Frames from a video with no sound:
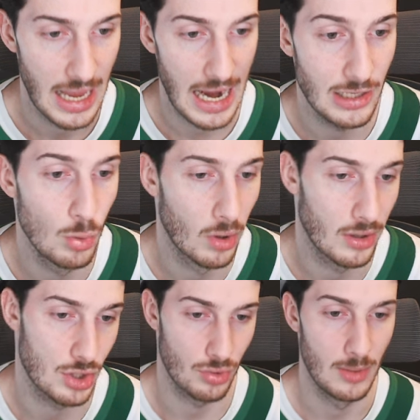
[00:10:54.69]
and you want
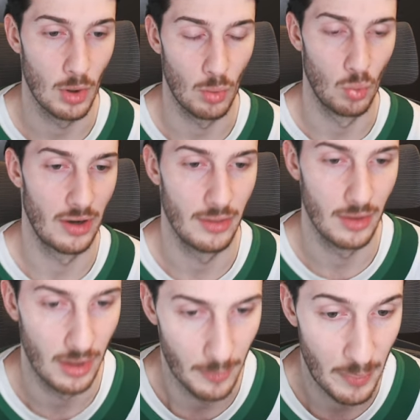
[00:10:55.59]
to stream one of
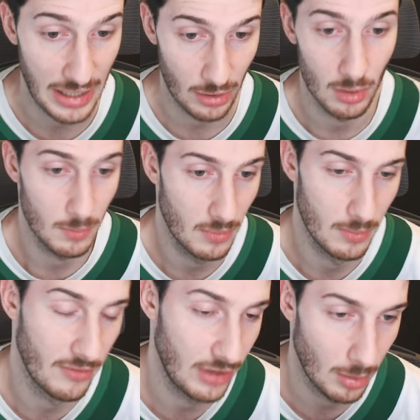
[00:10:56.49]
the better
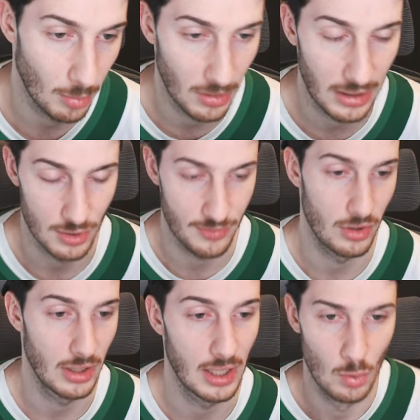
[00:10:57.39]
available players for
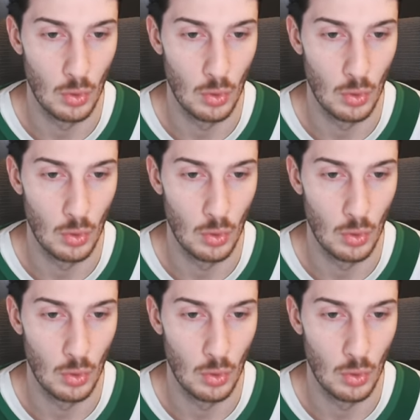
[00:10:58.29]
you guys.